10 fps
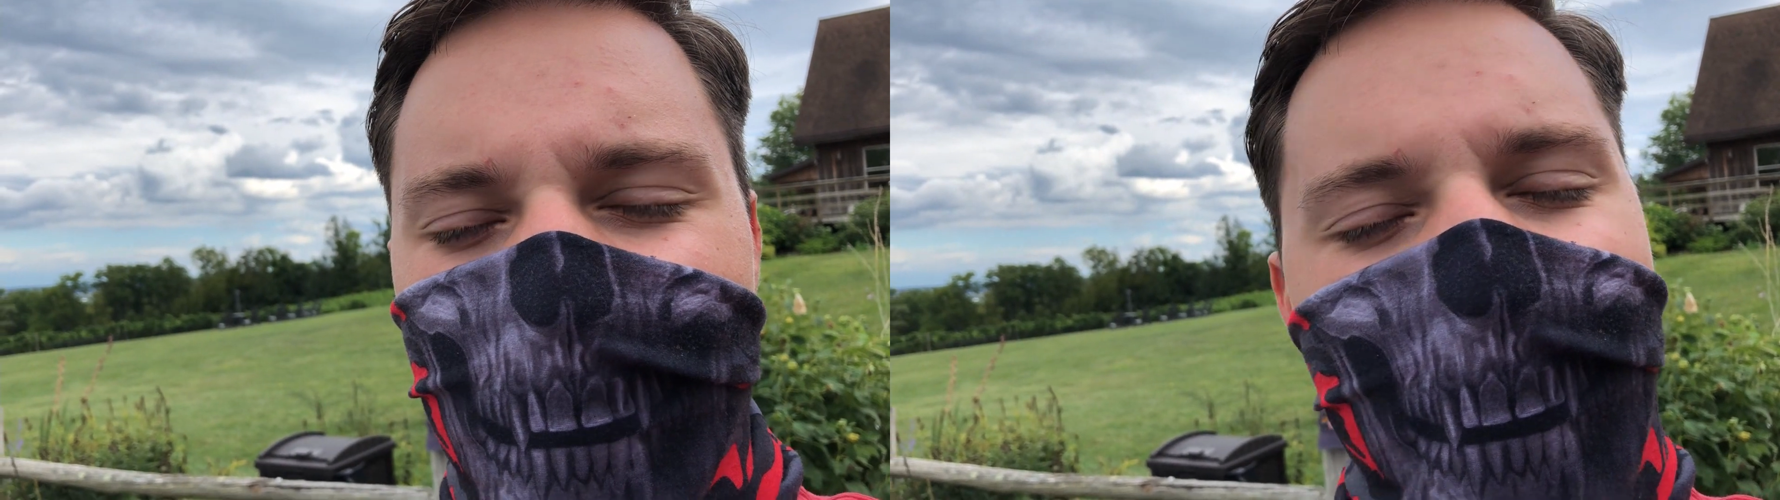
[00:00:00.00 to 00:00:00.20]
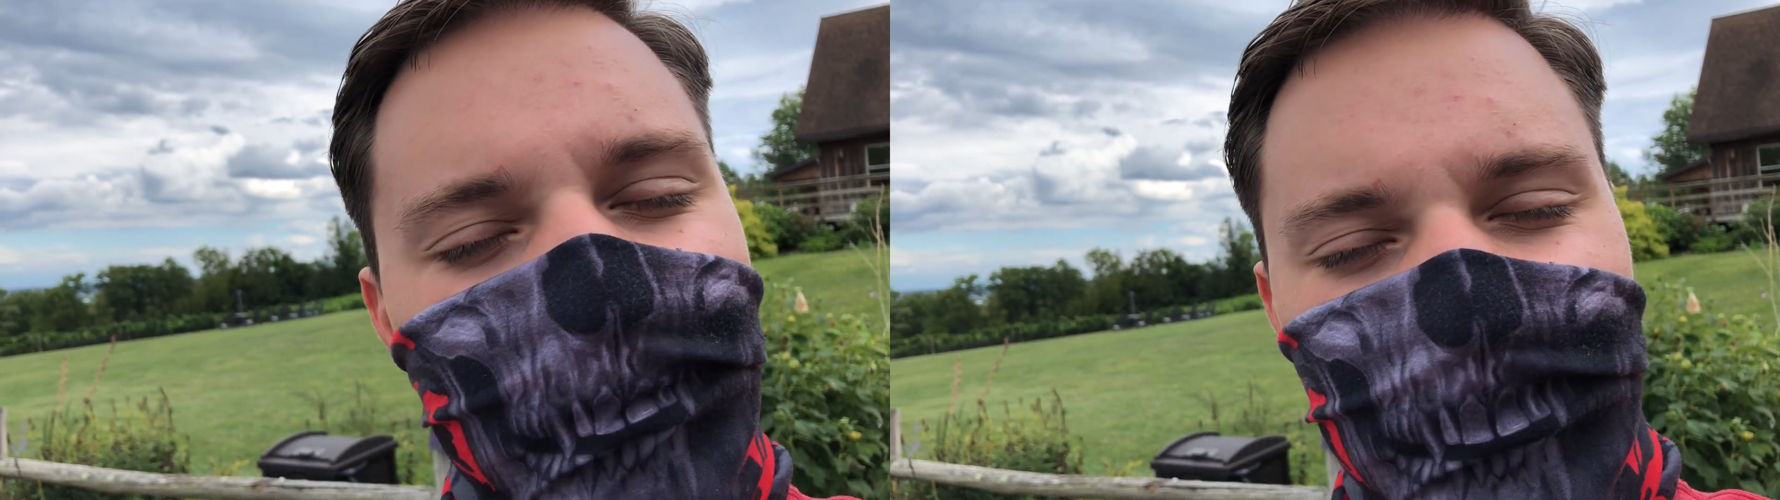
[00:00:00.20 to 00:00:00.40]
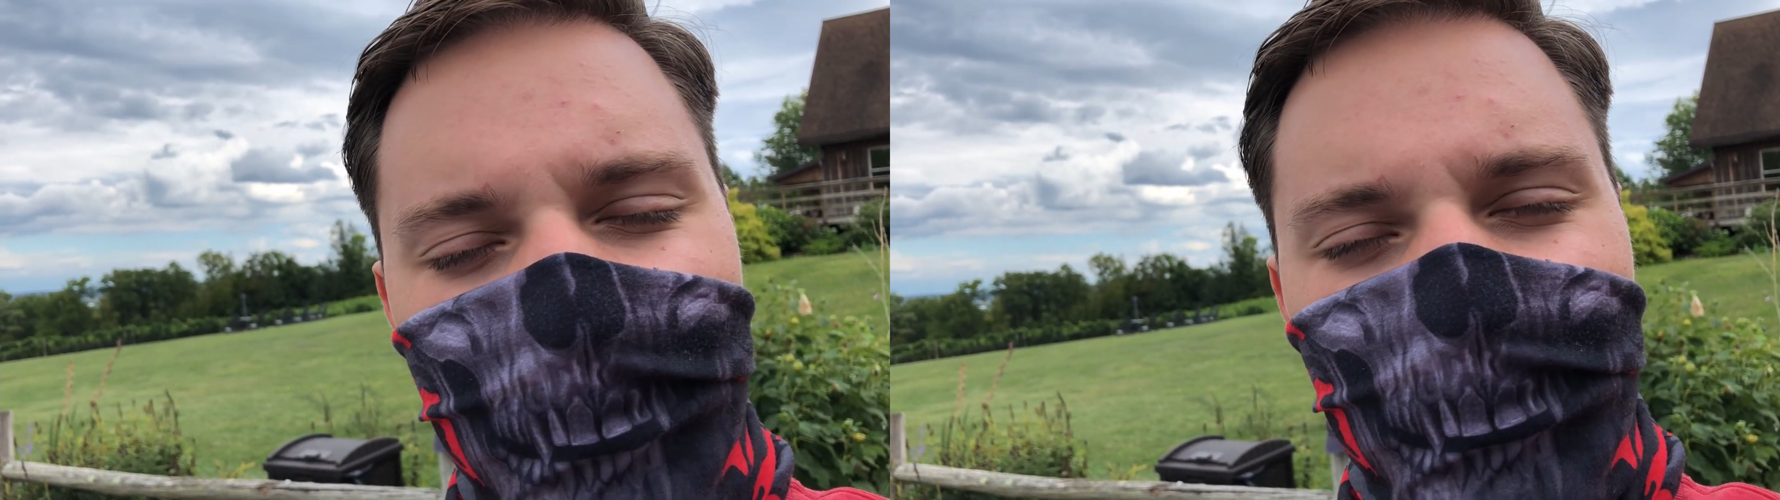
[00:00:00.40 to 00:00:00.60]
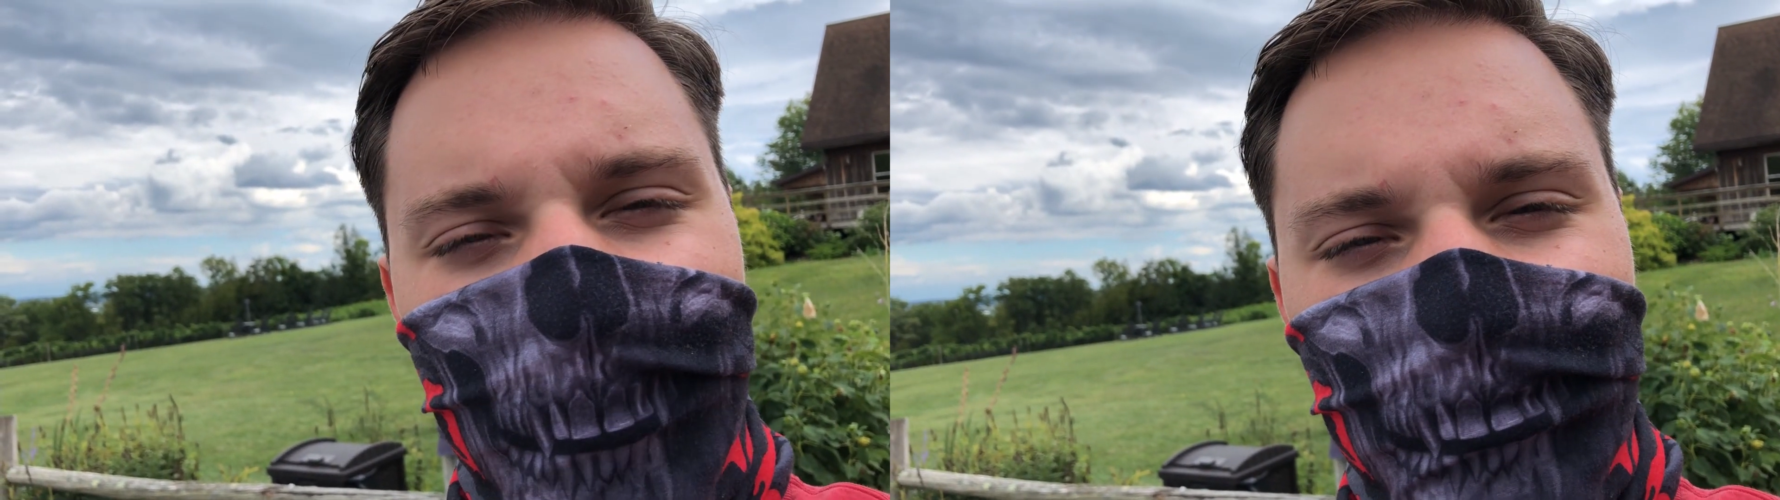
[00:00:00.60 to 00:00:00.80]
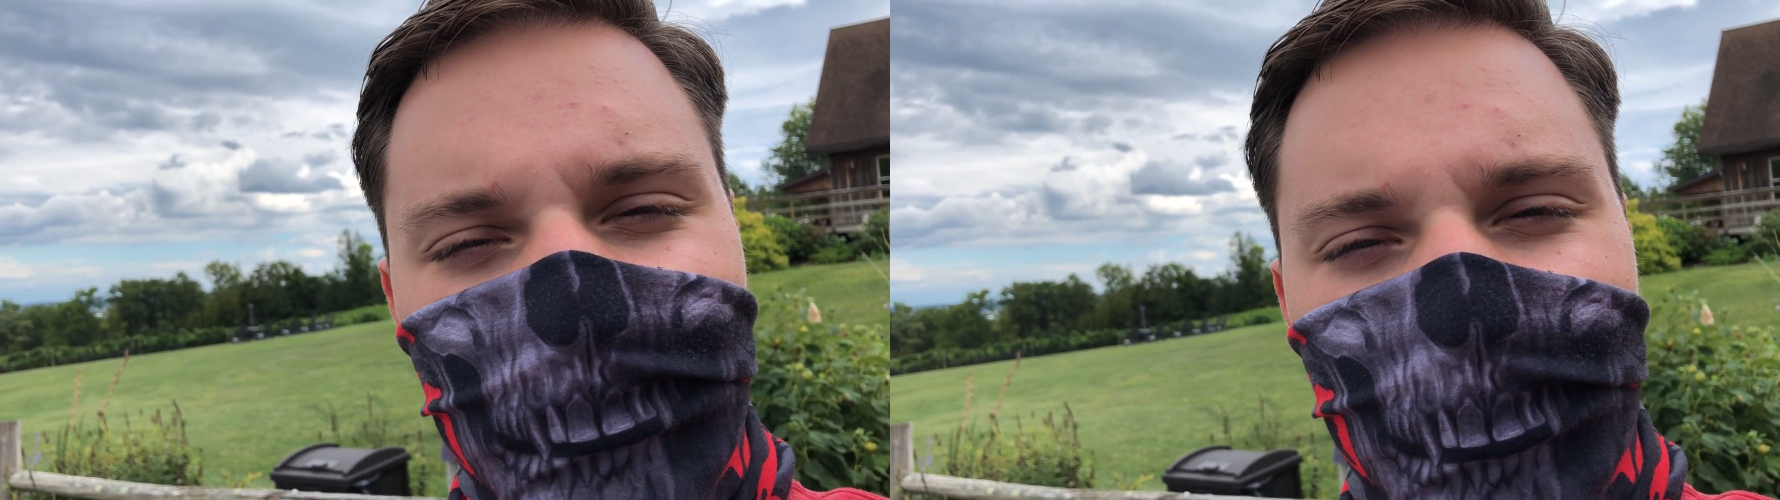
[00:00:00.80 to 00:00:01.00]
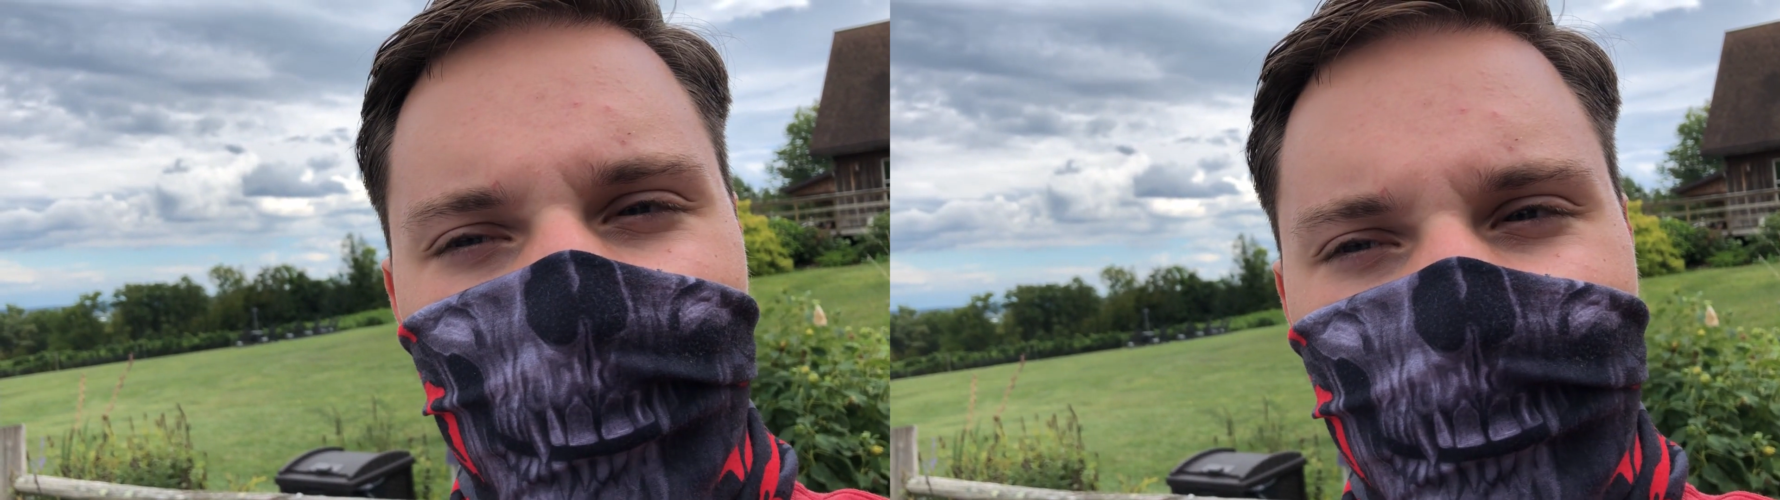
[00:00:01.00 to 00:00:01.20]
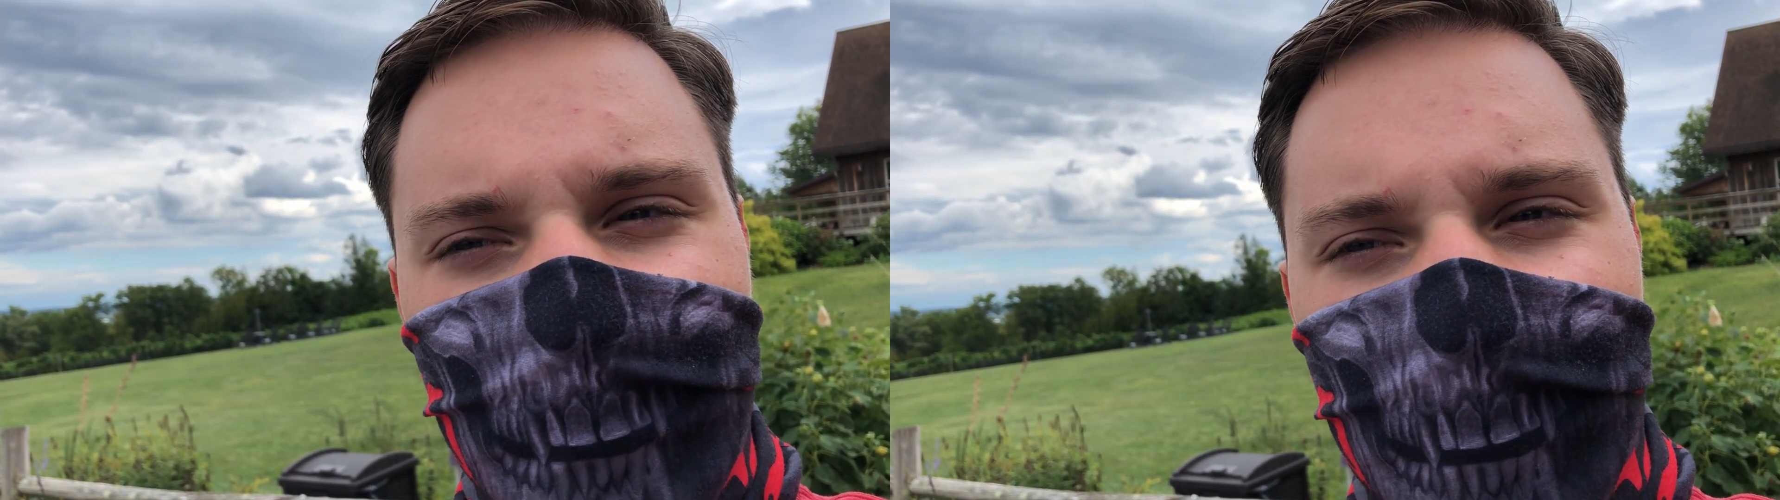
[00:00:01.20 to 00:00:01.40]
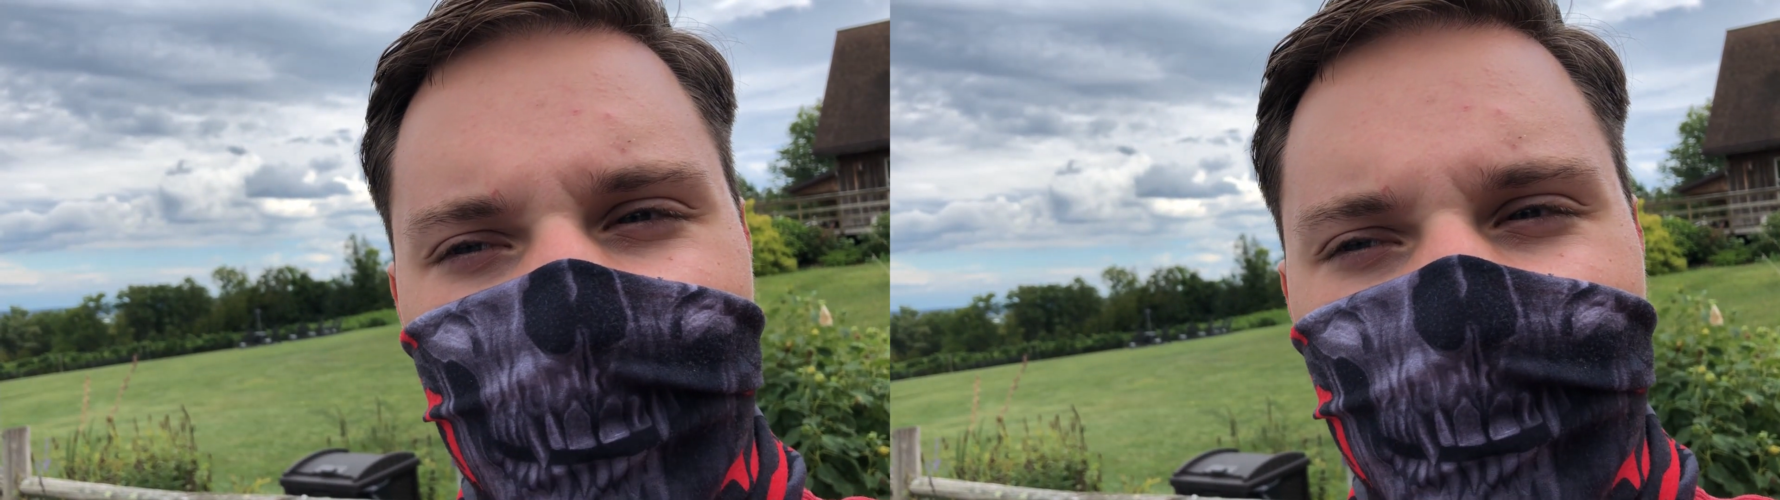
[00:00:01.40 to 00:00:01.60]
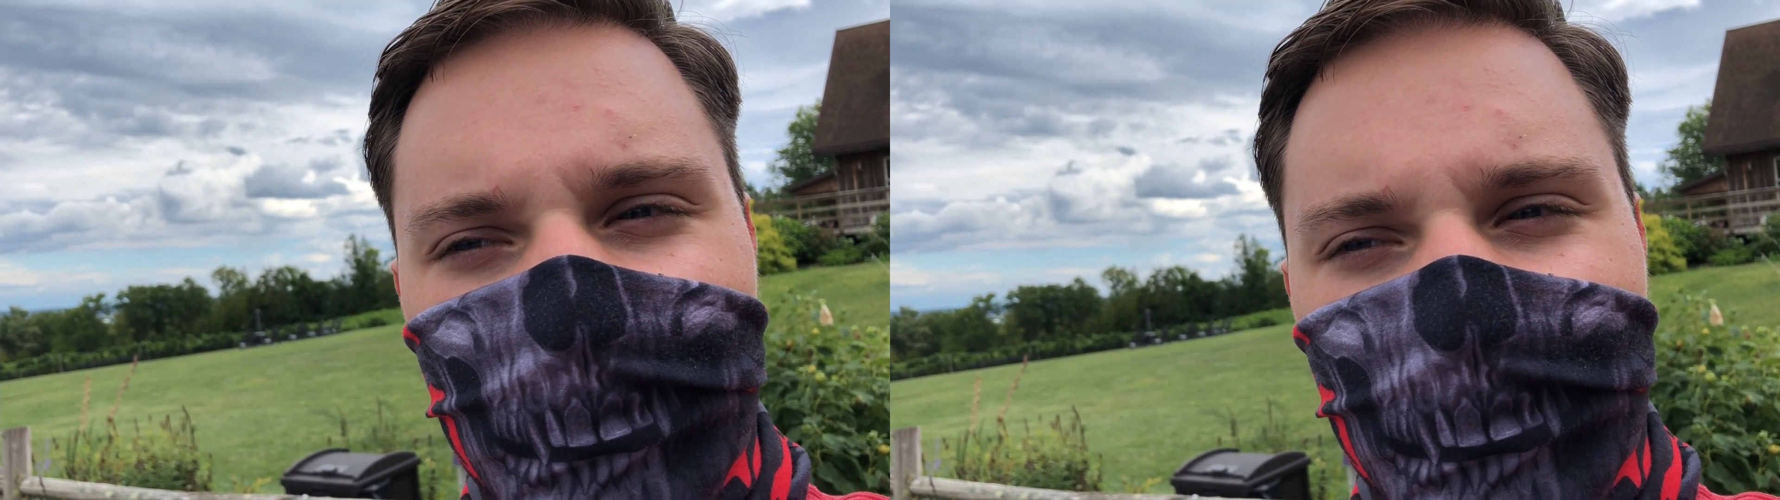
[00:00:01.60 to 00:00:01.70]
have a shop around, so we're safe.